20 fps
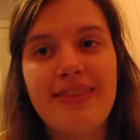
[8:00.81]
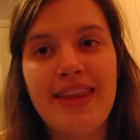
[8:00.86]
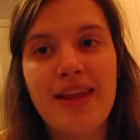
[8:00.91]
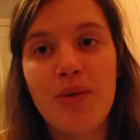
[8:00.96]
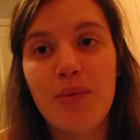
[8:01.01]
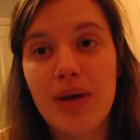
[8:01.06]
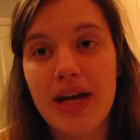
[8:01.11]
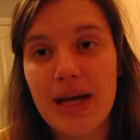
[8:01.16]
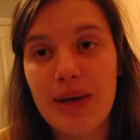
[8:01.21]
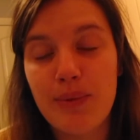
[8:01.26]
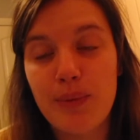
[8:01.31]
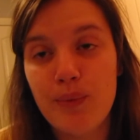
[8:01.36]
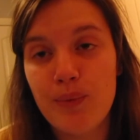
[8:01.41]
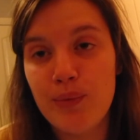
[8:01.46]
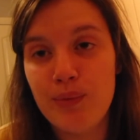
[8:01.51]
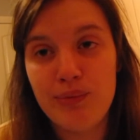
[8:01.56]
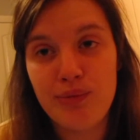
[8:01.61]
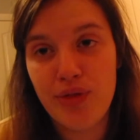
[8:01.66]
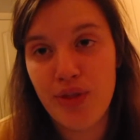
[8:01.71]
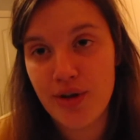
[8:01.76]
when
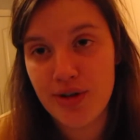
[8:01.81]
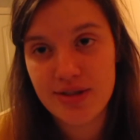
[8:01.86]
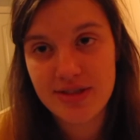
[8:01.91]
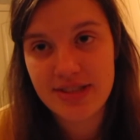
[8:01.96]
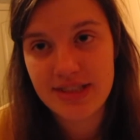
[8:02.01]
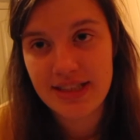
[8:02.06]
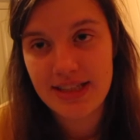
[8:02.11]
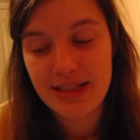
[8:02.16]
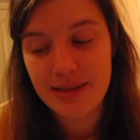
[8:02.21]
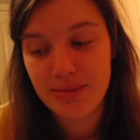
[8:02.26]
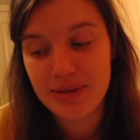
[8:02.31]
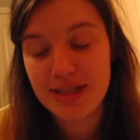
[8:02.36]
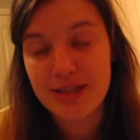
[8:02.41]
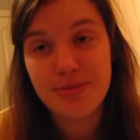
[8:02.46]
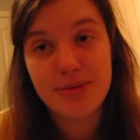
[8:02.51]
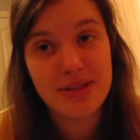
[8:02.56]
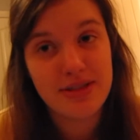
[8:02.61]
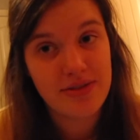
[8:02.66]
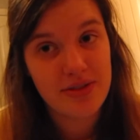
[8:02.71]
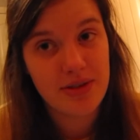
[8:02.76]
I'm thirsty, but
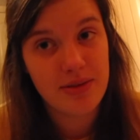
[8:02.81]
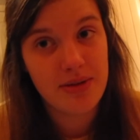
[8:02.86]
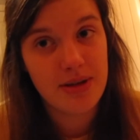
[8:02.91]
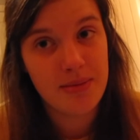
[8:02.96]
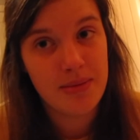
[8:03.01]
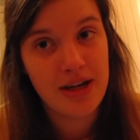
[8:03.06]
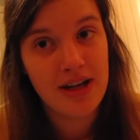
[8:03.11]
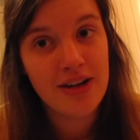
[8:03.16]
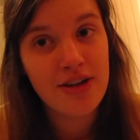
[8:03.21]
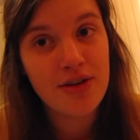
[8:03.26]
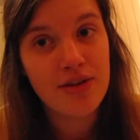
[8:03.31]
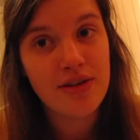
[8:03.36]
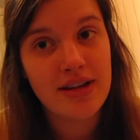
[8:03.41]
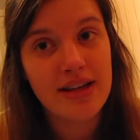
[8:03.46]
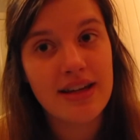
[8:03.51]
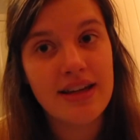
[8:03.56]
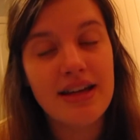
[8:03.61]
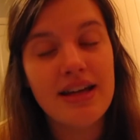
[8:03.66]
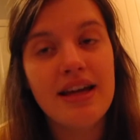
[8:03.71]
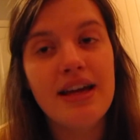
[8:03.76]
specifically when I'm
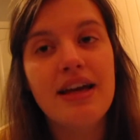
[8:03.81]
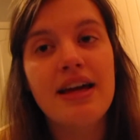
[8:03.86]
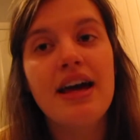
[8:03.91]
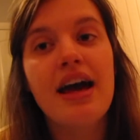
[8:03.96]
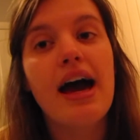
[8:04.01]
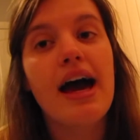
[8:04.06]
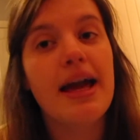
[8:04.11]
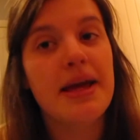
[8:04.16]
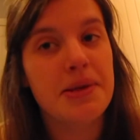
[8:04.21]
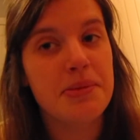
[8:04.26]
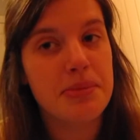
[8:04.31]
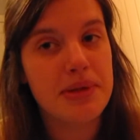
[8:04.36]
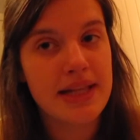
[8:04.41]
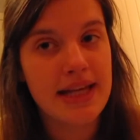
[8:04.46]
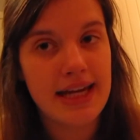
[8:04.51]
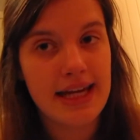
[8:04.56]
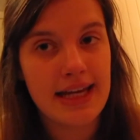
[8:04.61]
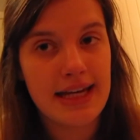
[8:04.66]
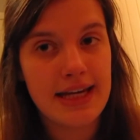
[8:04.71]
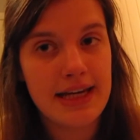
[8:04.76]
hungry, I
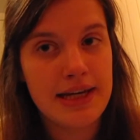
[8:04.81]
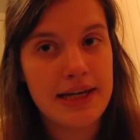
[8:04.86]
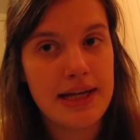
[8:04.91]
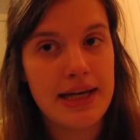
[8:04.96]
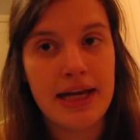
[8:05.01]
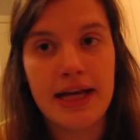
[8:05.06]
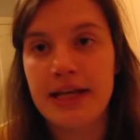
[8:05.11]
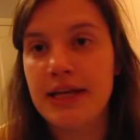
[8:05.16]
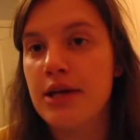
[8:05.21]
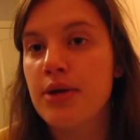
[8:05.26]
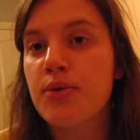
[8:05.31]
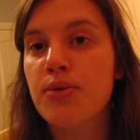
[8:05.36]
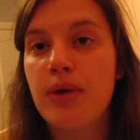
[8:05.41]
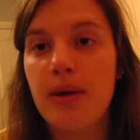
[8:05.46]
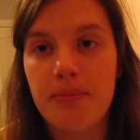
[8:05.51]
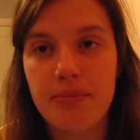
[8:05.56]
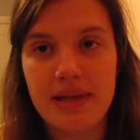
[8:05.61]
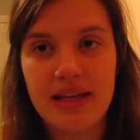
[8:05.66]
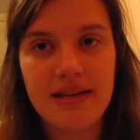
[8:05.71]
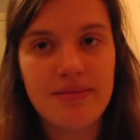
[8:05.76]
complain and I get
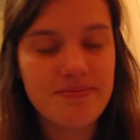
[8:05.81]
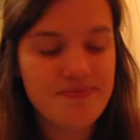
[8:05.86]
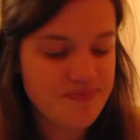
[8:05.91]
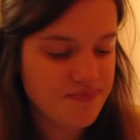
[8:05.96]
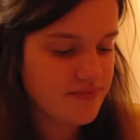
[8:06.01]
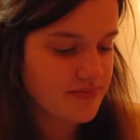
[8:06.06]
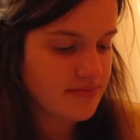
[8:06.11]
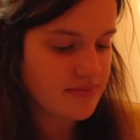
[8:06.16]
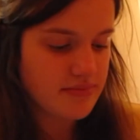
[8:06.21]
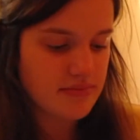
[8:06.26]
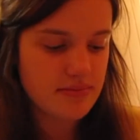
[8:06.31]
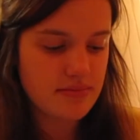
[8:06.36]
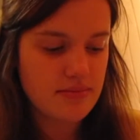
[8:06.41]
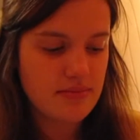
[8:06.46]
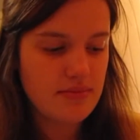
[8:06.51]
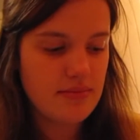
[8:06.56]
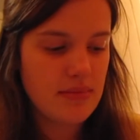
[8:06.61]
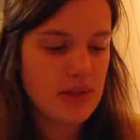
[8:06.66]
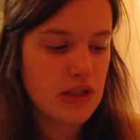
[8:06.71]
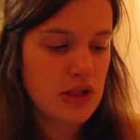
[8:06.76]
grumpy.
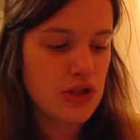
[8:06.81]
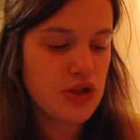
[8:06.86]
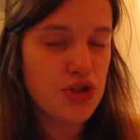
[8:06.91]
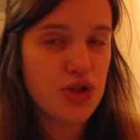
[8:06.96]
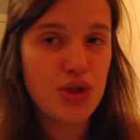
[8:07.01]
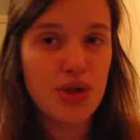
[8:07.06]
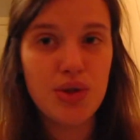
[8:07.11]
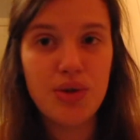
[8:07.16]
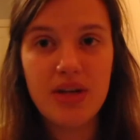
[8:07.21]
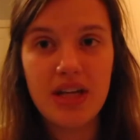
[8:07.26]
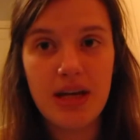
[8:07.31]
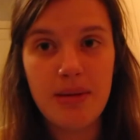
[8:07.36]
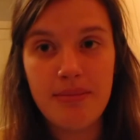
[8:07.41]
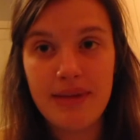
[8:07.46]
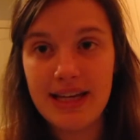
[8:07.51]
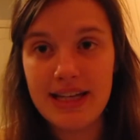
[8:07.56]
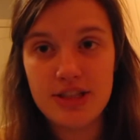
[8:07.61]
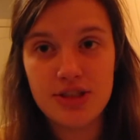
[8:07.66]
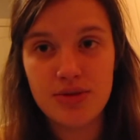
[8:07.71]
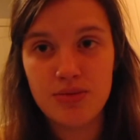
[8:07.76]
So you can
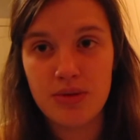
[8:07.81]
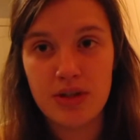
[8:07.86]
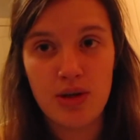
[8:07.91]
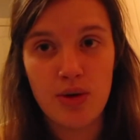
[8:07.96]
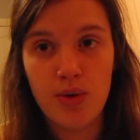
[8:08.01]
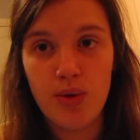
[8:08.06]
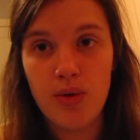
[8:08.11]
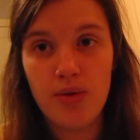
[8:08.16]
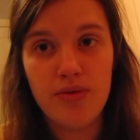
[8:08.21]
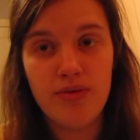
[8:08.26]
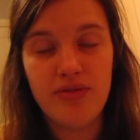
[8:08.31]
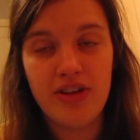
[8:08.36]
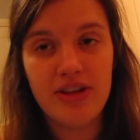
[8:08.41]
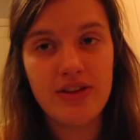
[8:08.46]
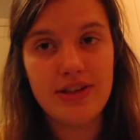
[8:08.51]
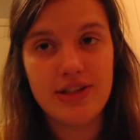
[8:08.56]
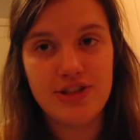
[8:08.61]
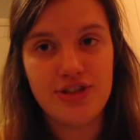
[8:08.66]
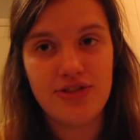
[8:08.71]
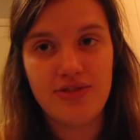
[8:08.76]
imagine what a whole
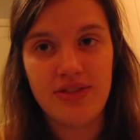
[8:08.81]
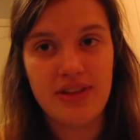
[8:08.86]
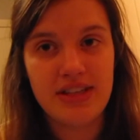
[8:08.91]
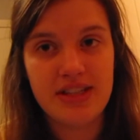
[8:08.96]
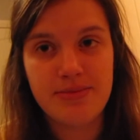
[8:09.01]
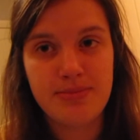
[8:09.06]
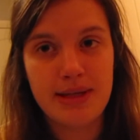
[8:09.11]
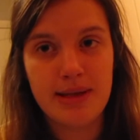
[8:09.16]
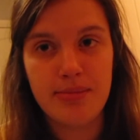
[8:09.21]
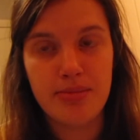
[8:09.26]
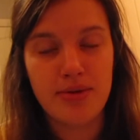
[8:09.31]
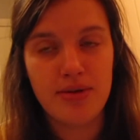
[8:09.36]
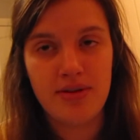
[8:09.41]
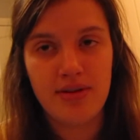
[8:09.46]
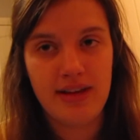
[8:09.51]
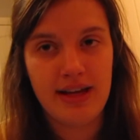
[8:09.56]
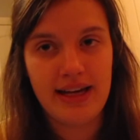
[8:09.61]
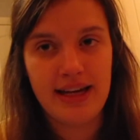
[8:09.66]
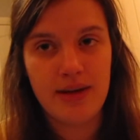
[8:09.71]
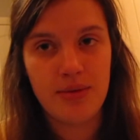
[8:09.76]
village of these people are
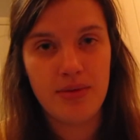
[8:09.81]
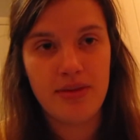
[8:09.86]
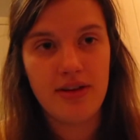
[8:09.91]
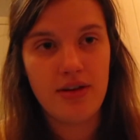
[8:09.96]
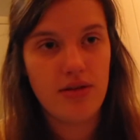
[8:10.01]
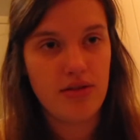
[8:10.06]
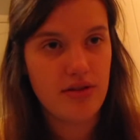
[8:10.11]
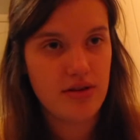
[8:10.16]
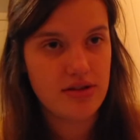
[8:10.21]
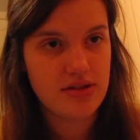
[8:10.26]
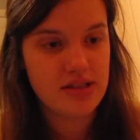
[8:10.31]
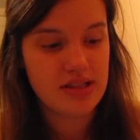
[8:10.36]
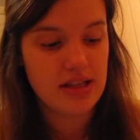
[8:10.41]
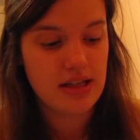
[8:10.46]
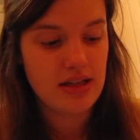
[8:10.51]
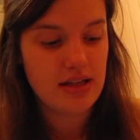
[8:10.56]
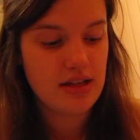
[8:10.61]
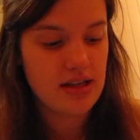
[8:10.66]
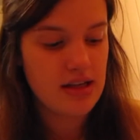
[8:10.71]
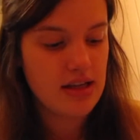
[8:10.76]
like when they're
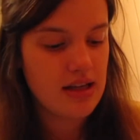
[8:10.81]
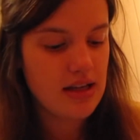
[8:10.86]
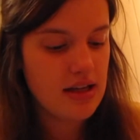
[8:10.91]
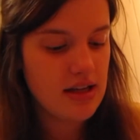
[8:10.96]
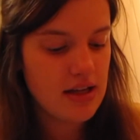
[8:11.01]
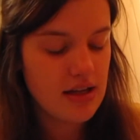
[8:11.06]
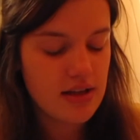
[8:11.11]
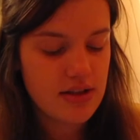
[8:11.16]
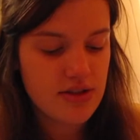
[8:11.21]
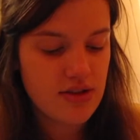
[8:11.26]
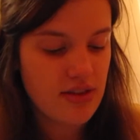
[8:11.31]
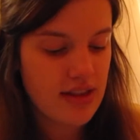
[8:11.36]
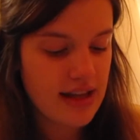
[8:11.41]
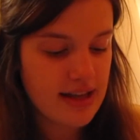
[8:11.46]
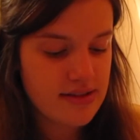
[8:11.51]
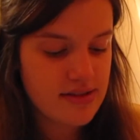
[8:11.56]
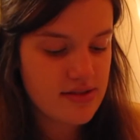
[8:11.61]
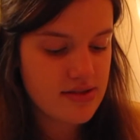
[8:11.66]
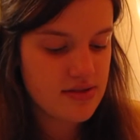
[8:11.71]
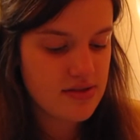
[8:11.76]
thirsty. So
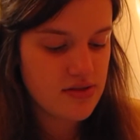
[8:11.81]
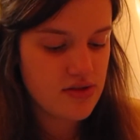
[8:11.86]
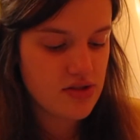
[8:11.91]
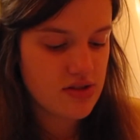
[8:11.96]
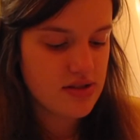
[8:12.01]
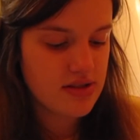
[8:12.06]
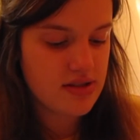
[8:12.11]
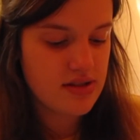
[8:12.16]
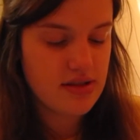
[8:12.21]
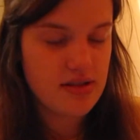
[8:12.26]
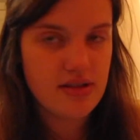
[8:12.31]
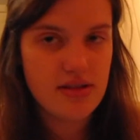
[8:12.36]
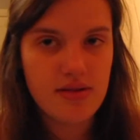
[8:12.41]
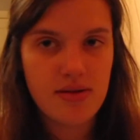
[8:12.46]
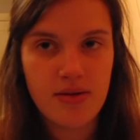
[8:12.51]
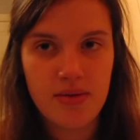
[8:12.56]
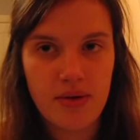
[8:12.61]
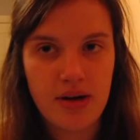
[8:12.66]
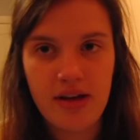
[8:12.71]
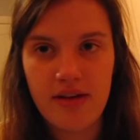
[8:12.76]
that's just,
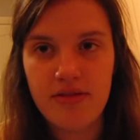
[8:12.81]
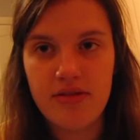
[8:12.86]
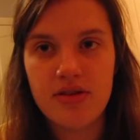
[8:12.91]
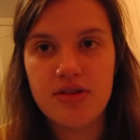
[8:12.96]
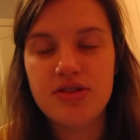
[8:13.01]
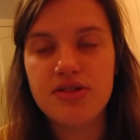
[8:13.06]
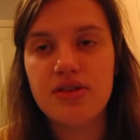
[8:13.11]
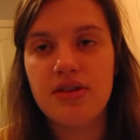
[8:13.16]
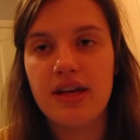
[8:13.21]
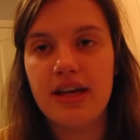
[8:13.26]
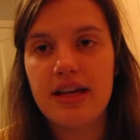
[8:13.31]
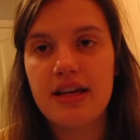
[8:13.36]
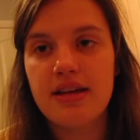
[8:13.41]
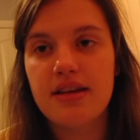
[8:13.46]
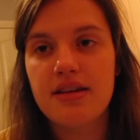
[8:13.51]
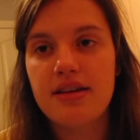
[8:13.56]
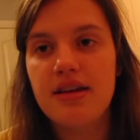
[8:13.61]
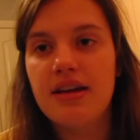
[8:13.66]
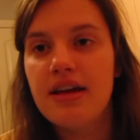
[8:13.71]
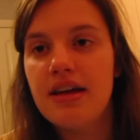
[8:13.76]
whatever. So like
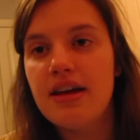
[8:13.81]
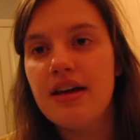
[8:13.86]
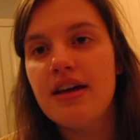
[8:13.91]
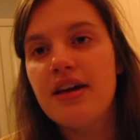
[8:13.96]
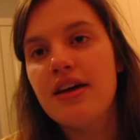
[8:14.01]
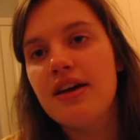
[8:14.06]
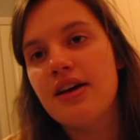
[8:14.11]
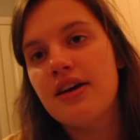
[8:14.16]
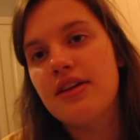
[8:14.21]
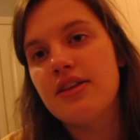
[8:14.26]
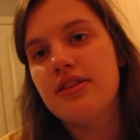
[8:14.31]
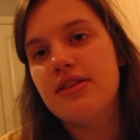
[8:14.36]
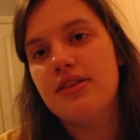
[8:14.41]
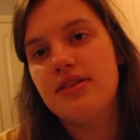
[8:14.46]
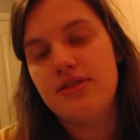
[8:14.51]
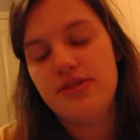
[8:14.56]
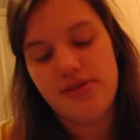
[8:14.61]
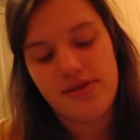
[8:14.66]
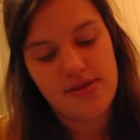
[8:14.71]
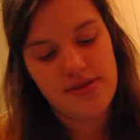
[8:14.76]

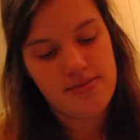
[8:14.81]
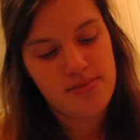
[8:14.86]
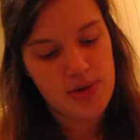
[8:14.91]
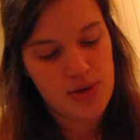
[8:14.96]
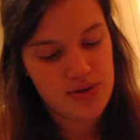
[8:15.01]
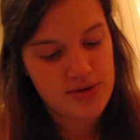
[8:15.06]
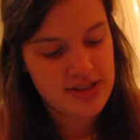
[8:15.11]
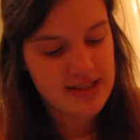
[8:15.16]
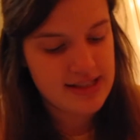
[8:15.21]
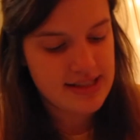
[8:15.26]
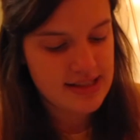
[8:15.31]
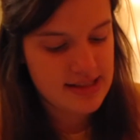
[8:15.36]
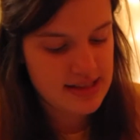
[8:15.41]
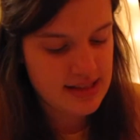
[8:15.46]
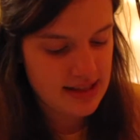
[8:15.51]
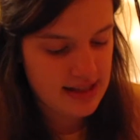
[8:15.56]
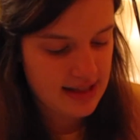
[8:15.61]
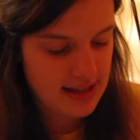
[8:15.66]
Moses is